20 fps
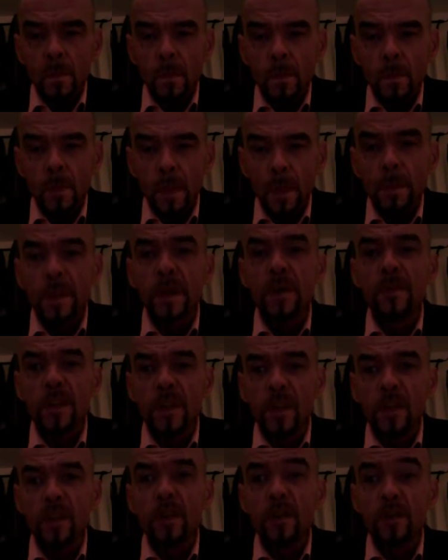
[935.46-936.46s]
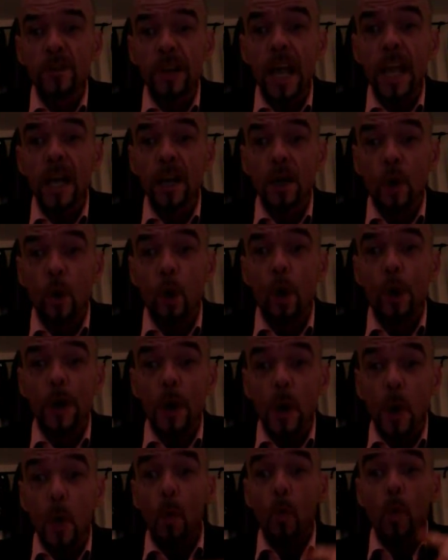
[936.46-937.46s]
I'm giving you your day in court
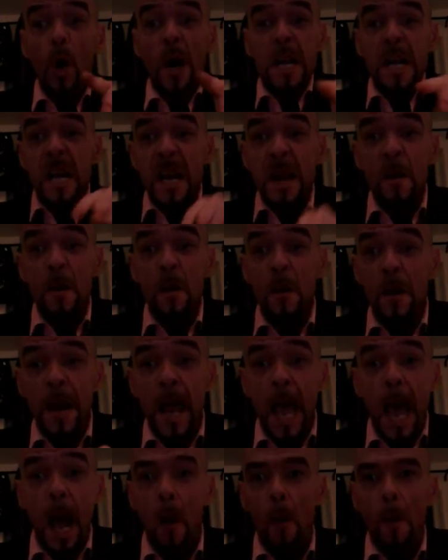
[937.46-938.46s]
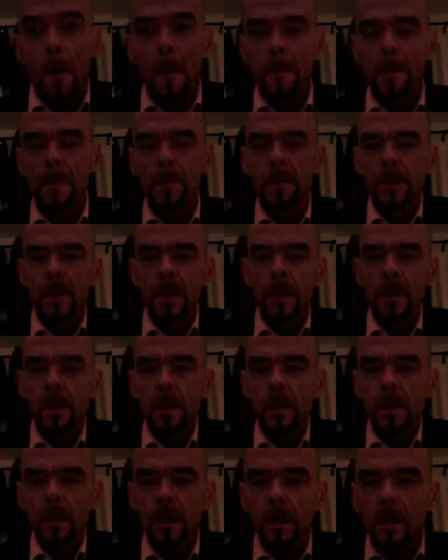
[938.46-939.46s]
right here and now.
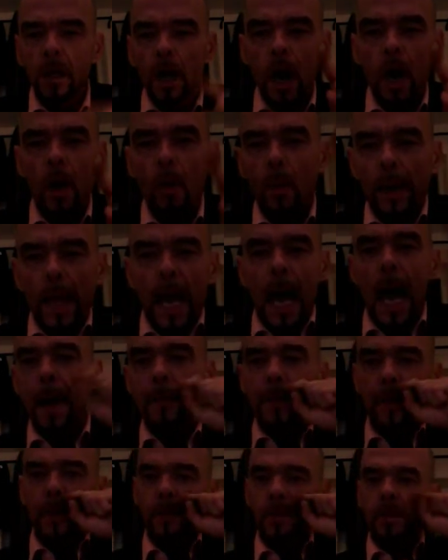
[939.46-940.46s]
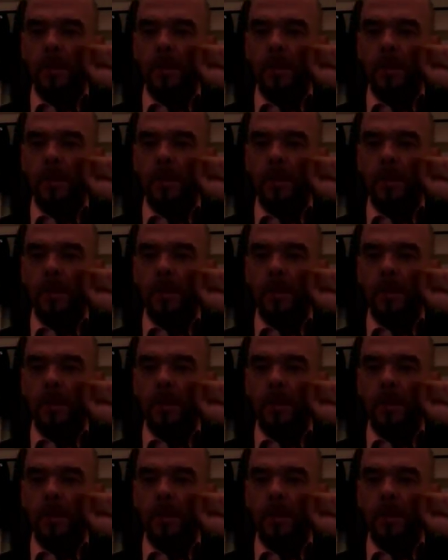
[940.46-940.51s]
You call what happened